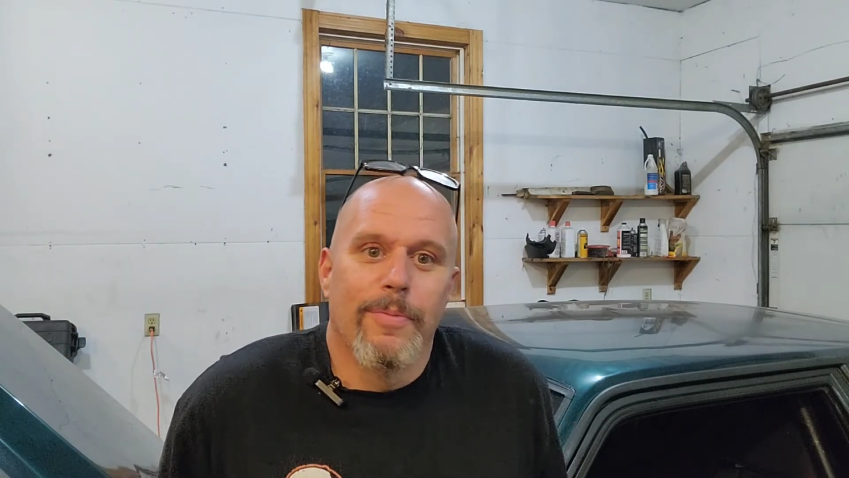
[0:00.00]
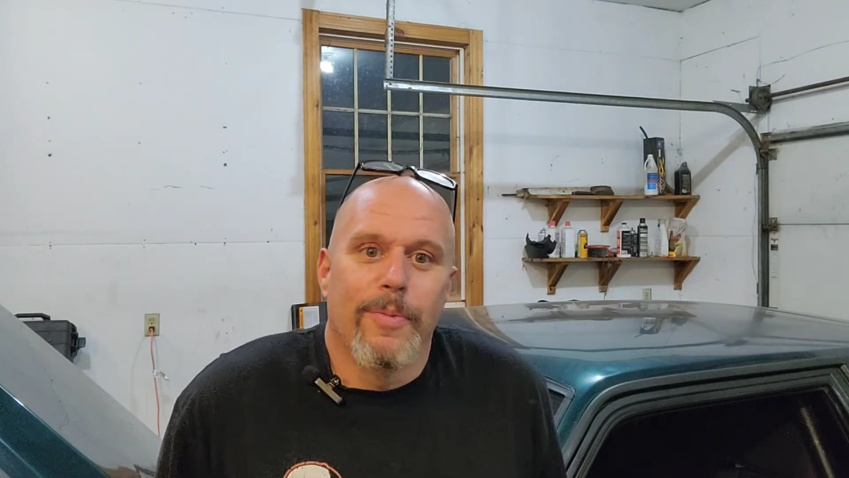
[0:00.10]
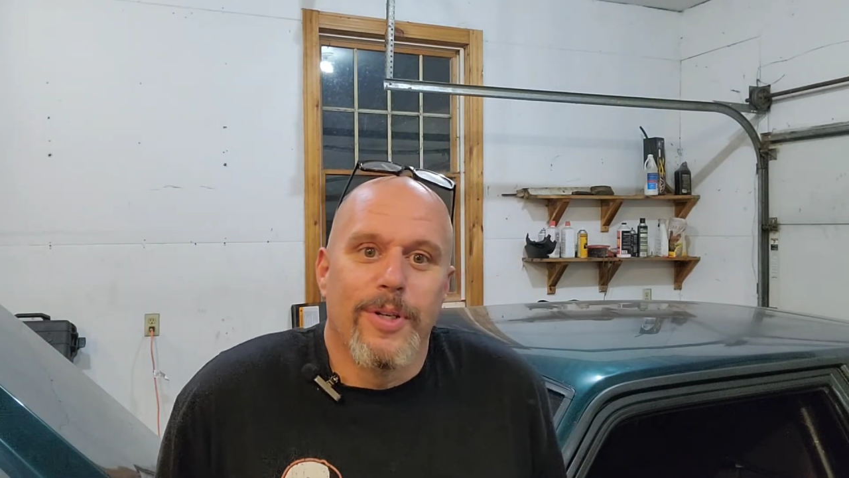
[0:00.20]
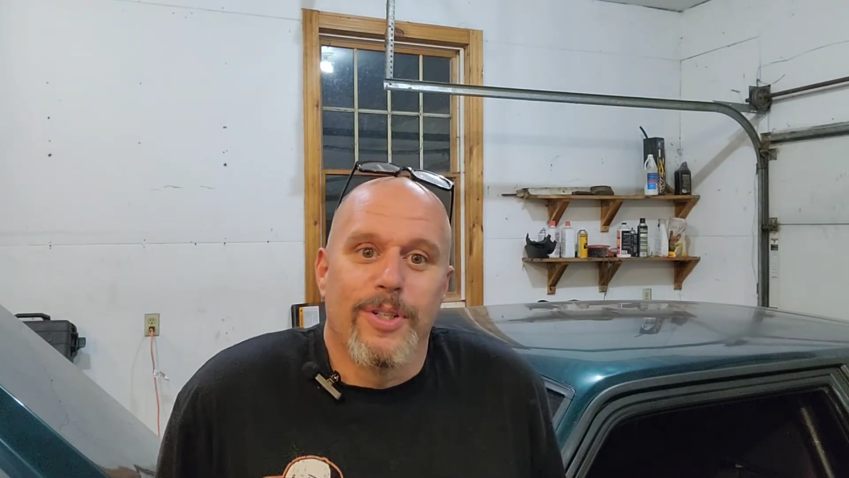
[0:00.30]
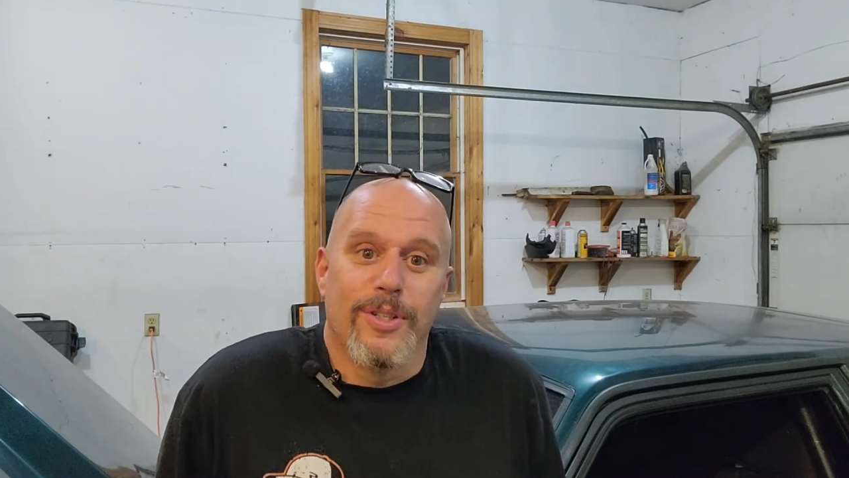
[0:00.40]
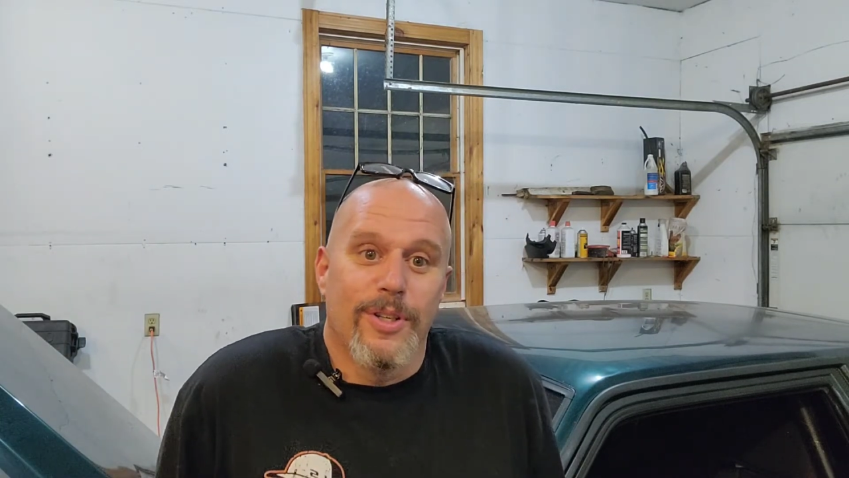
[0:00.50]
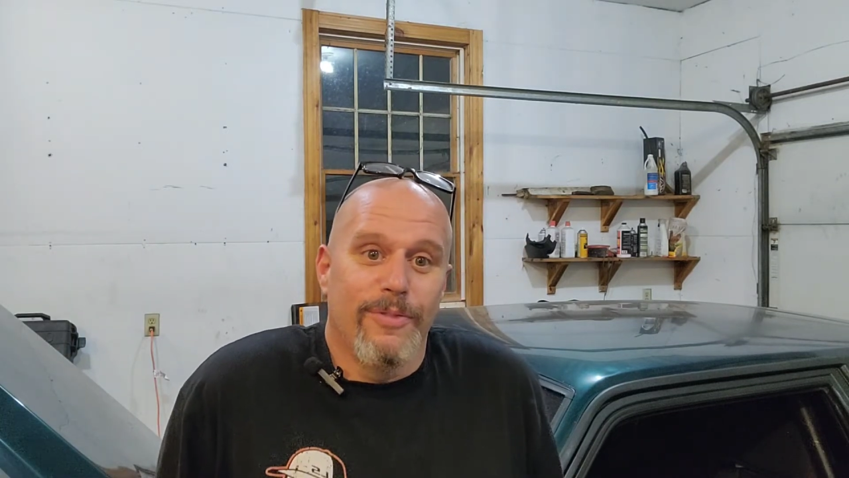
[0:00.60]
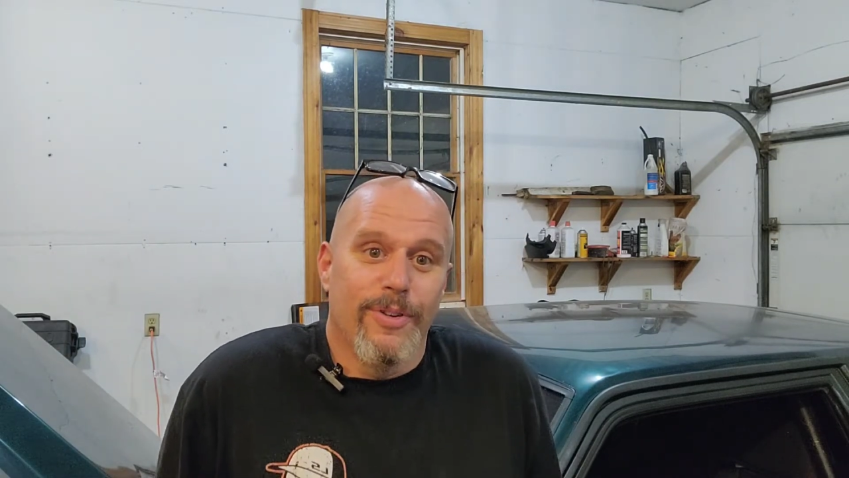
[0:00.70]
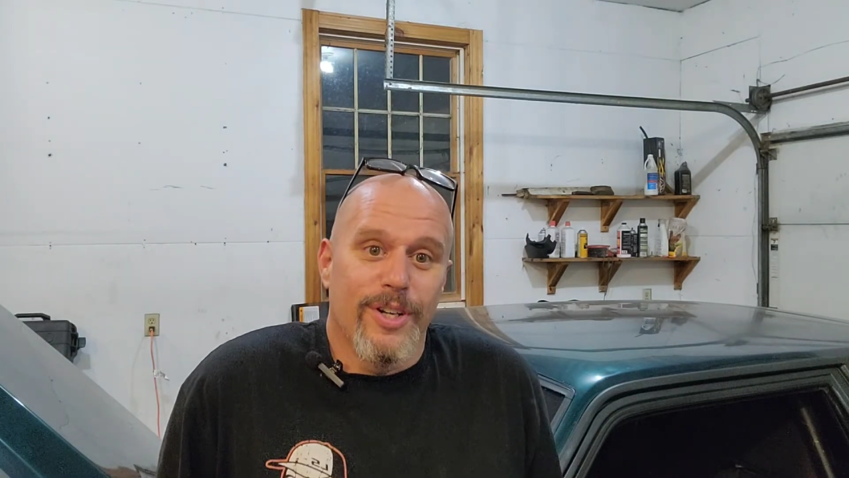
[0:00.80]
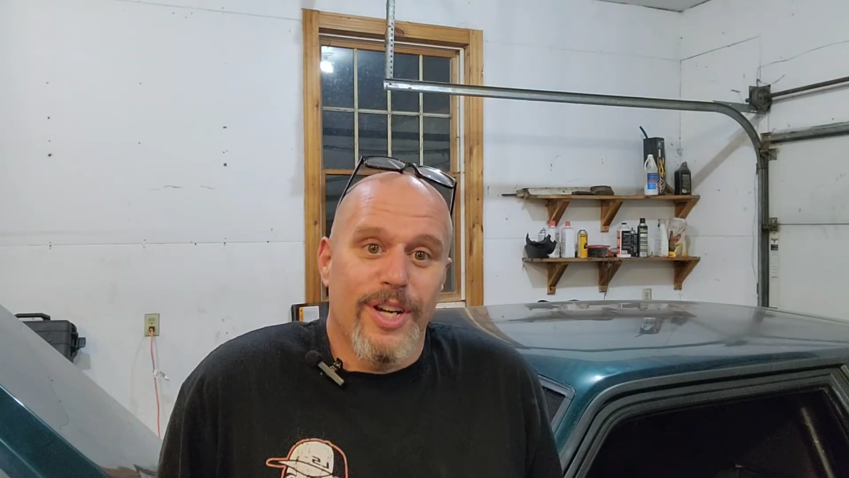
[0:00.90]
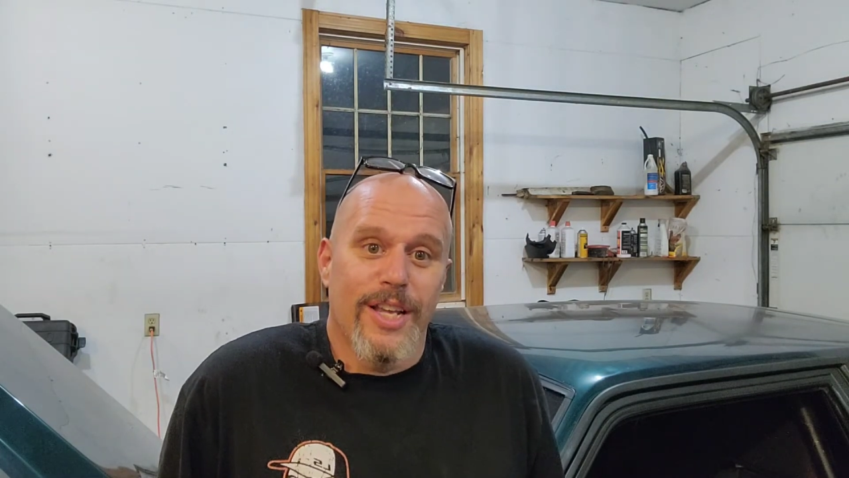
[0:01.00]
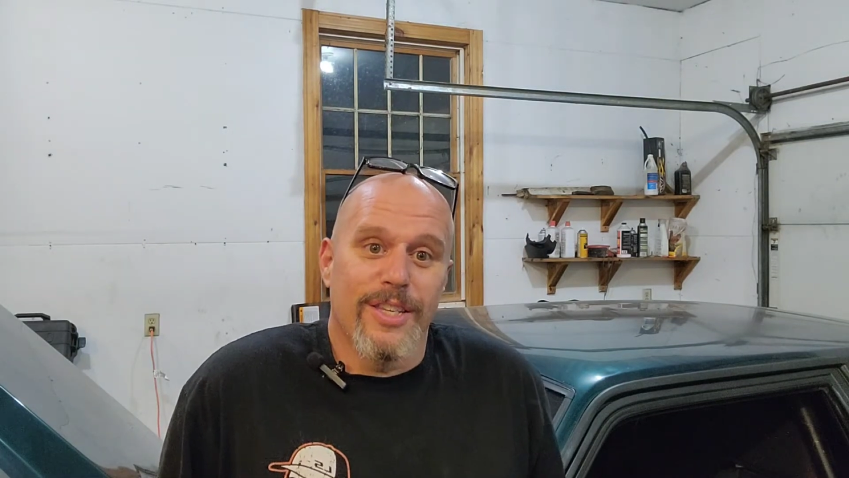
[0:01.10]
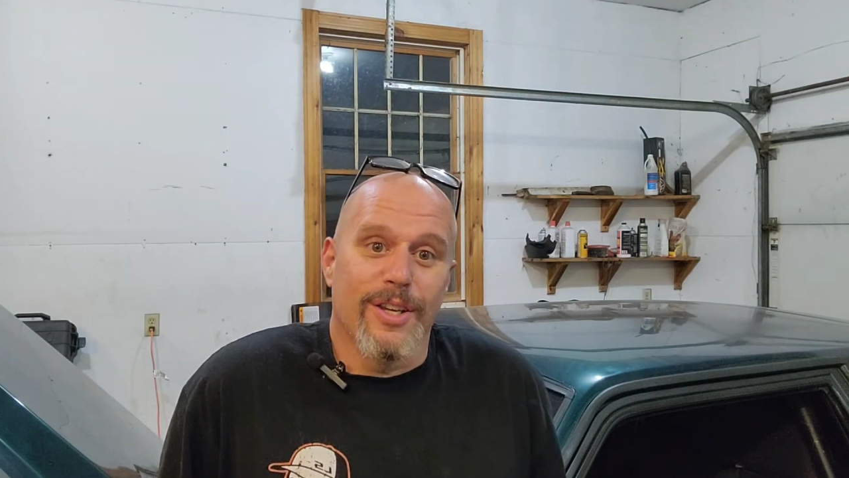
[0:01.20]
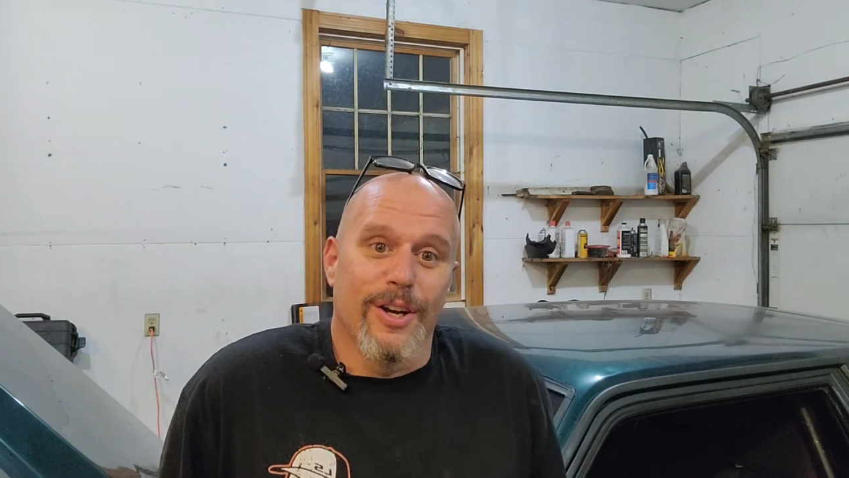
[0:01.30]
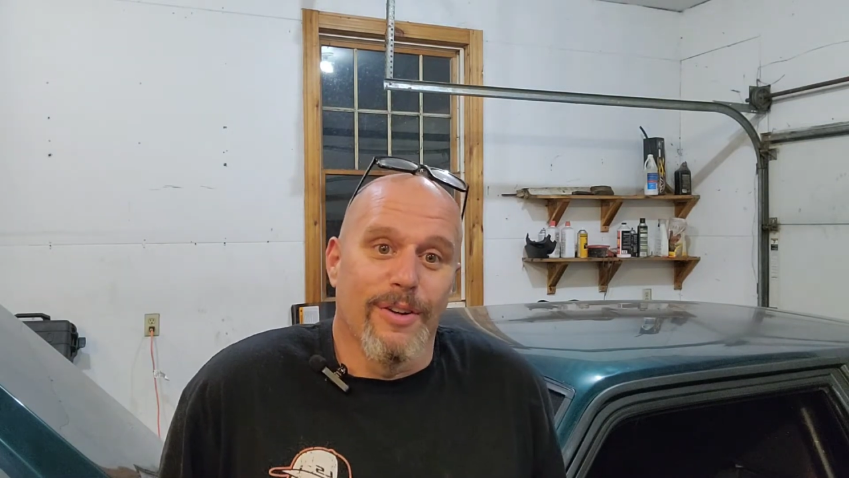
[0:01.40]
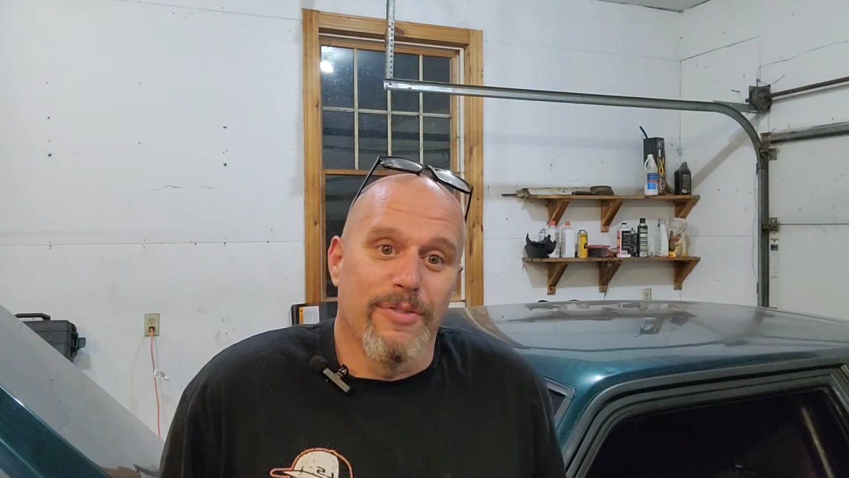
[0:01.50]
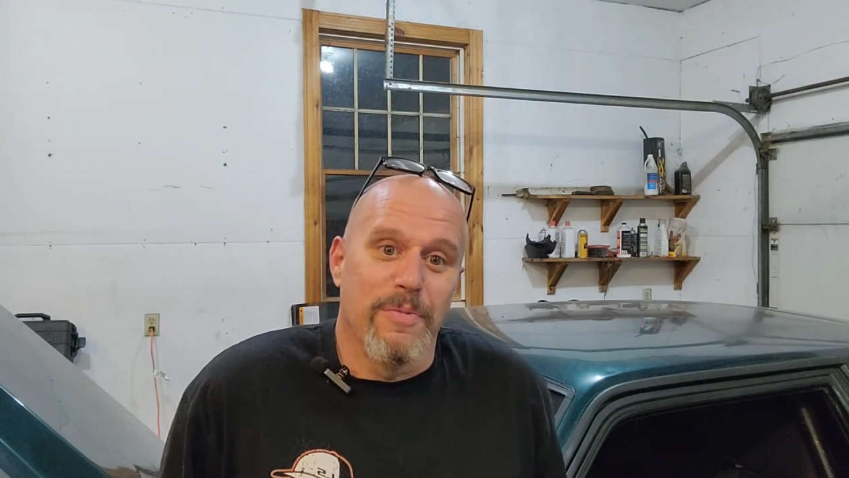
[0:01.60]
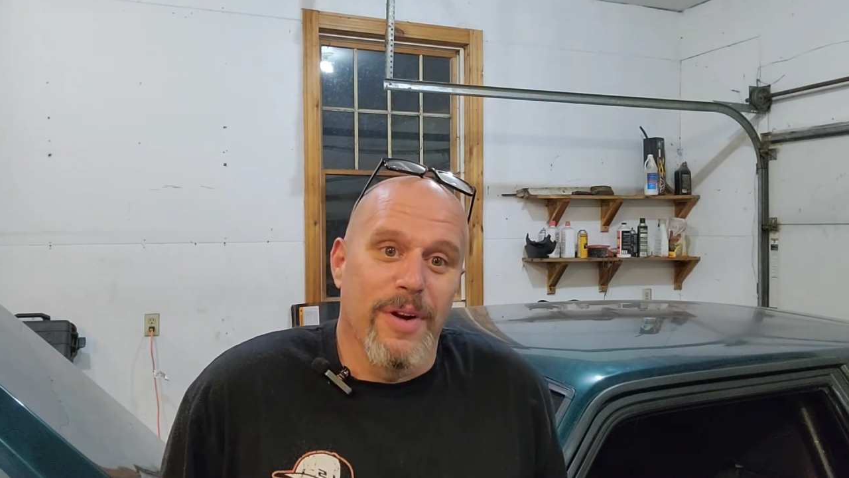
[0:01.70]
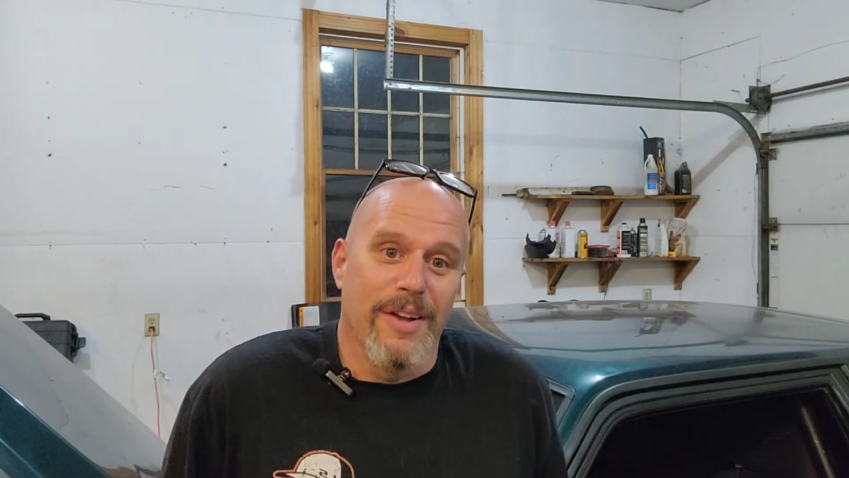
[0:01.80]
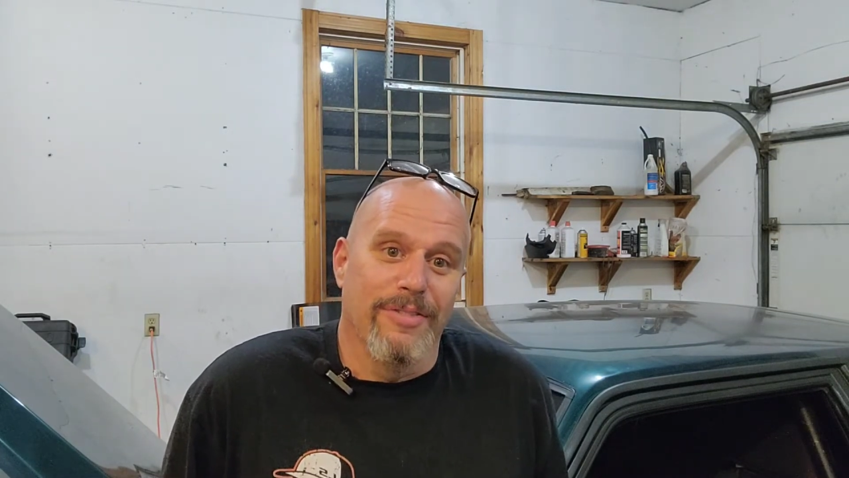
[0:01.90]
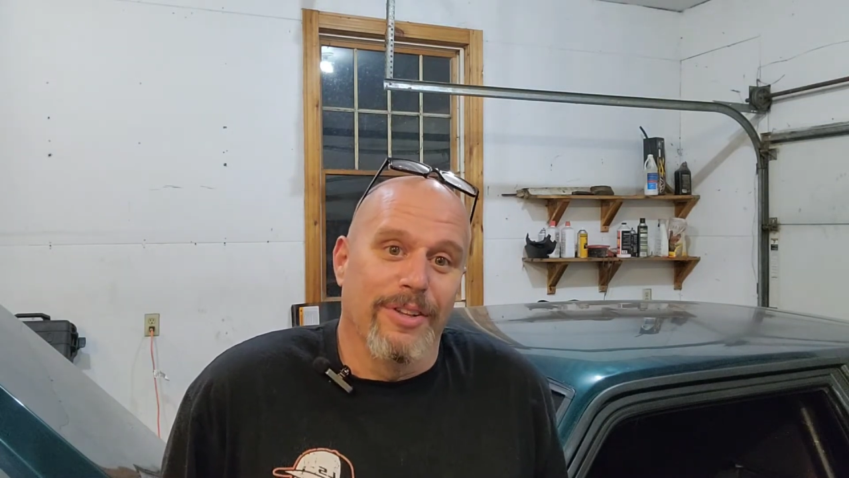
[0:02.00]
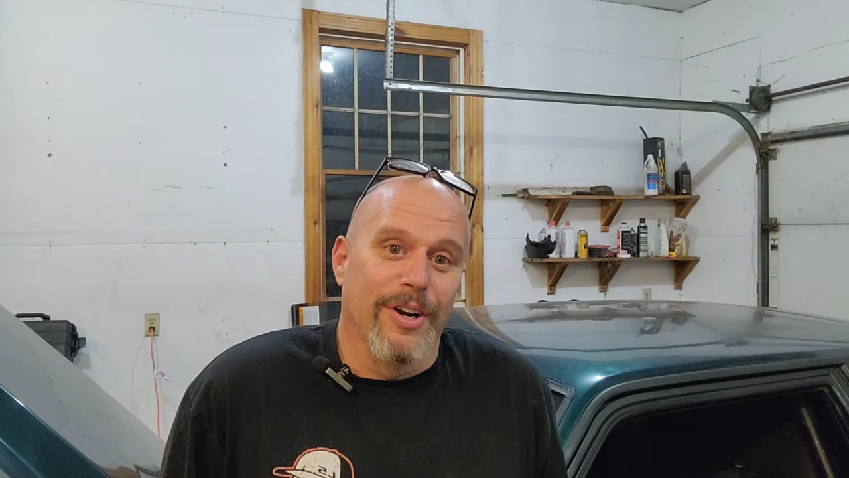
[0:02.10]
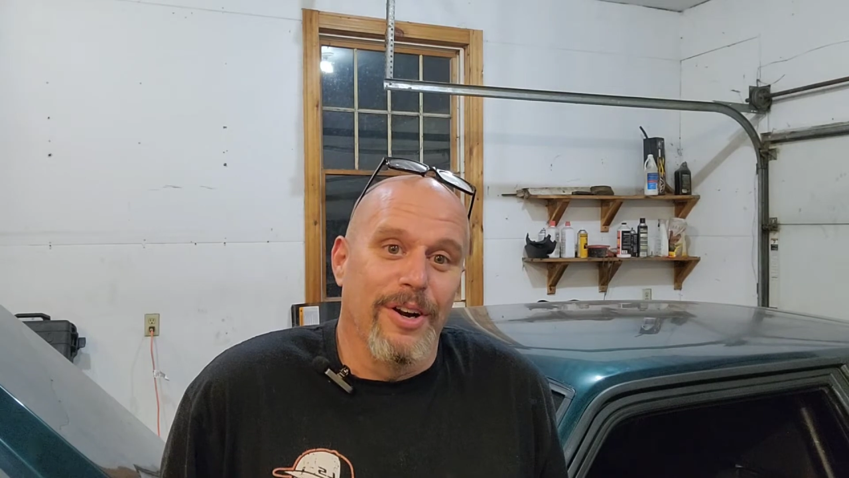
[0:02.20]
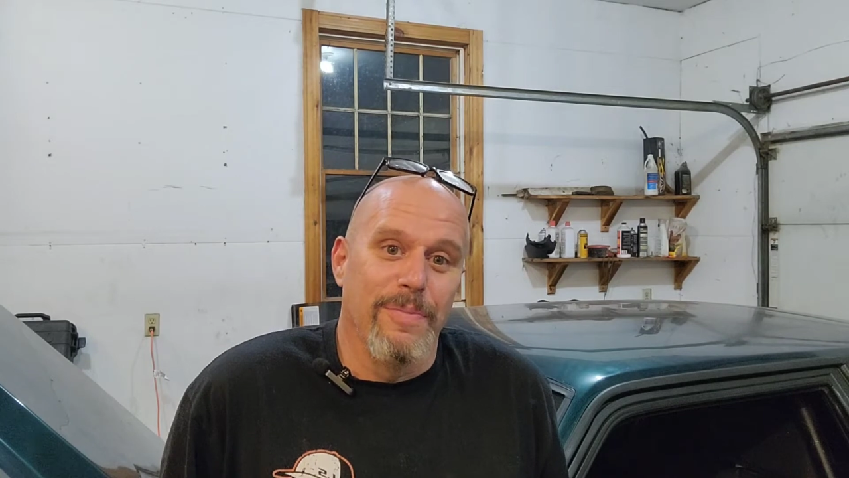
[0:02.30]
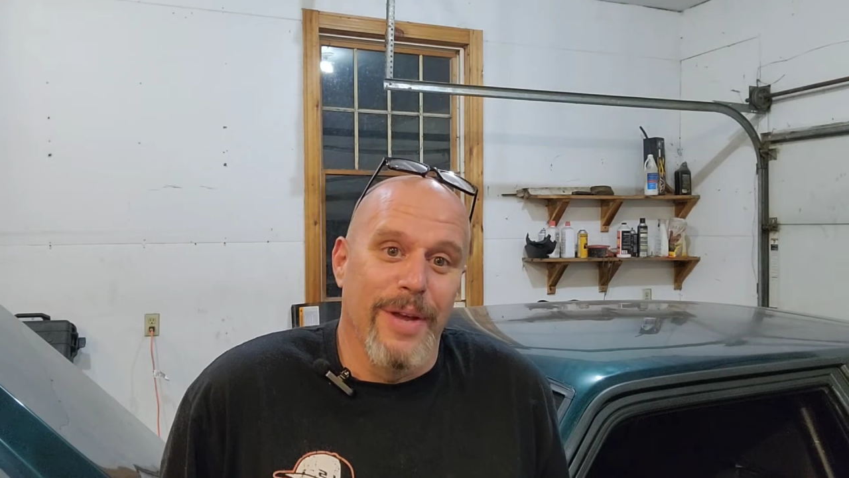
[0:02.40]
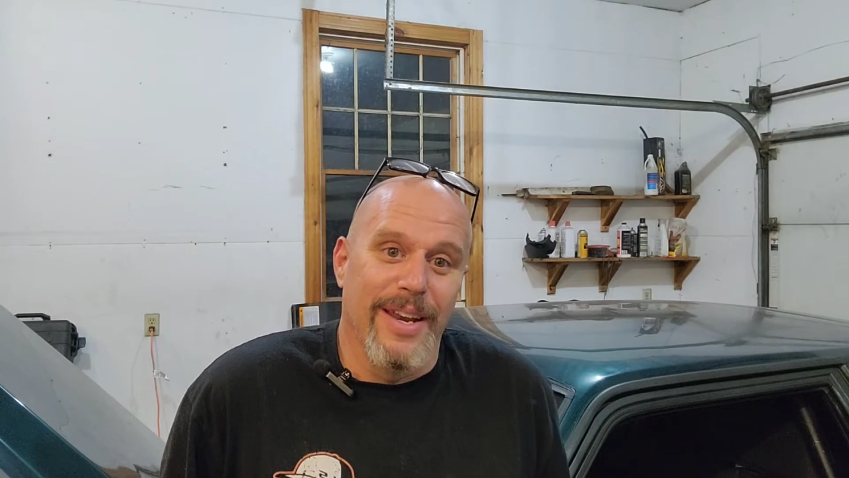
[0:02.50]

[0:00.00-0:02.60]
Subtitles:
which is good for a chassis car from what I've learned,